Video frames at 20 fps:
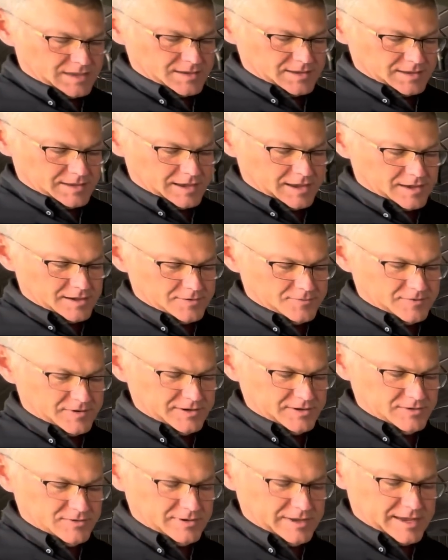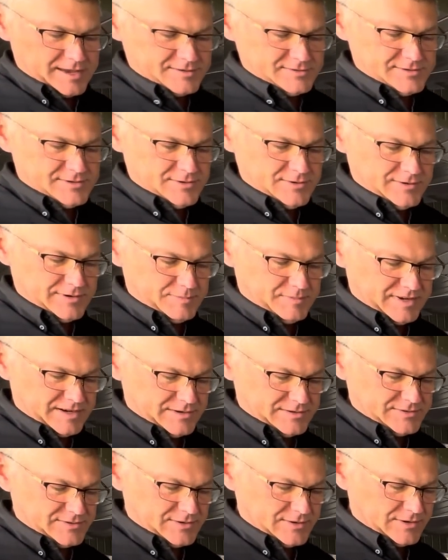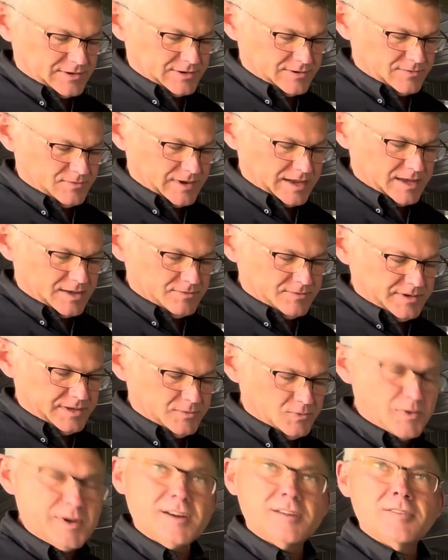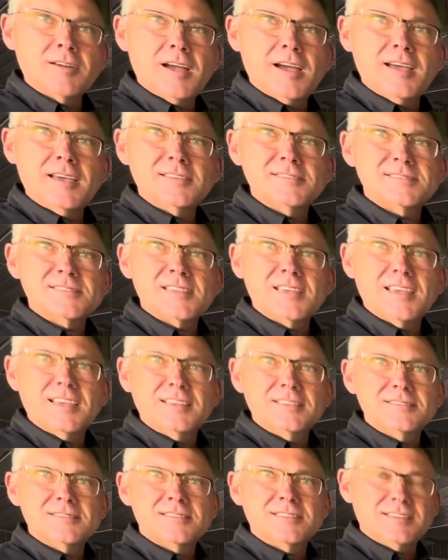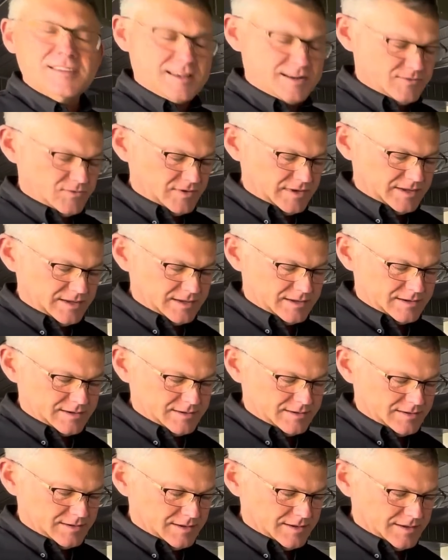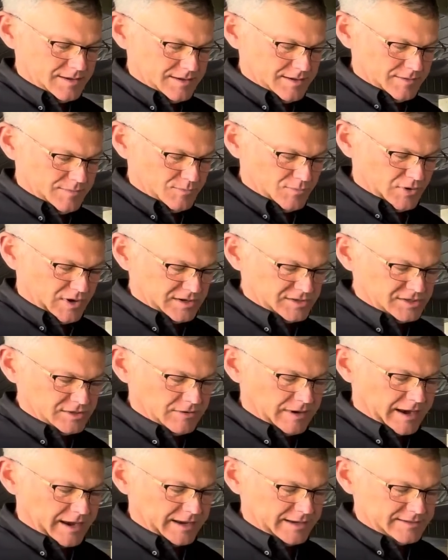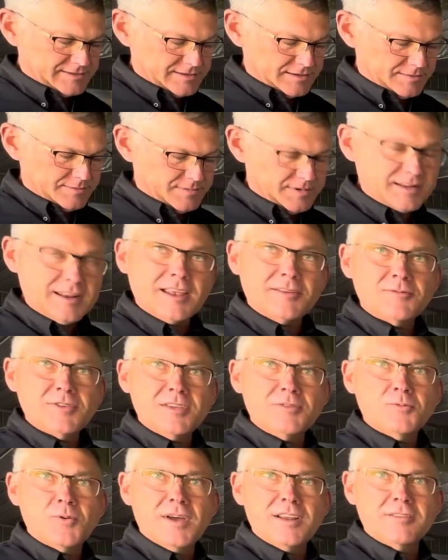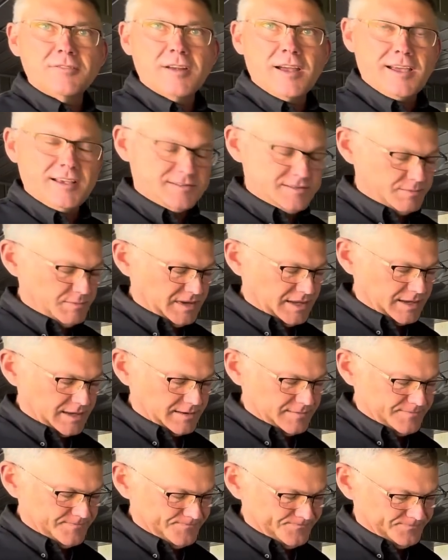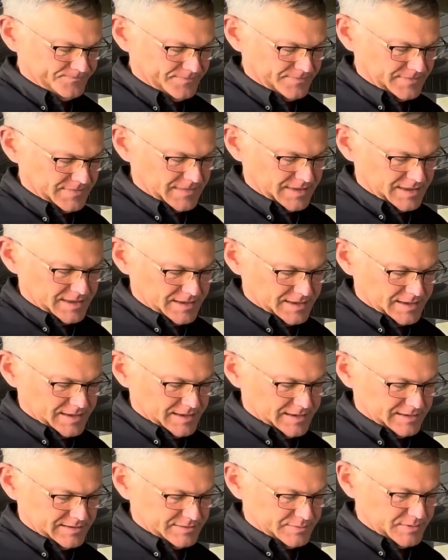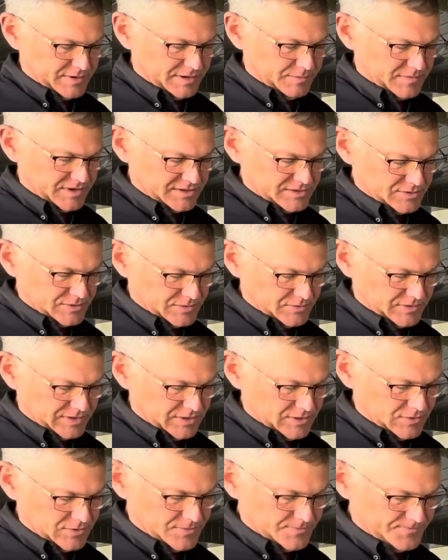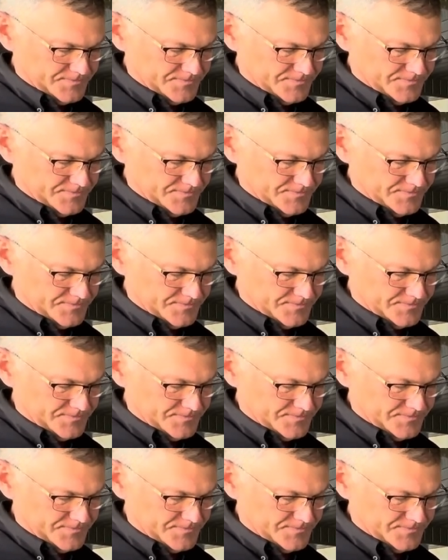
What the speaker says: Yeah, what do you guys do in Minnesota? Well, we winterize things and then we pressurize them and then we winterize them again. It's pretty much what we do.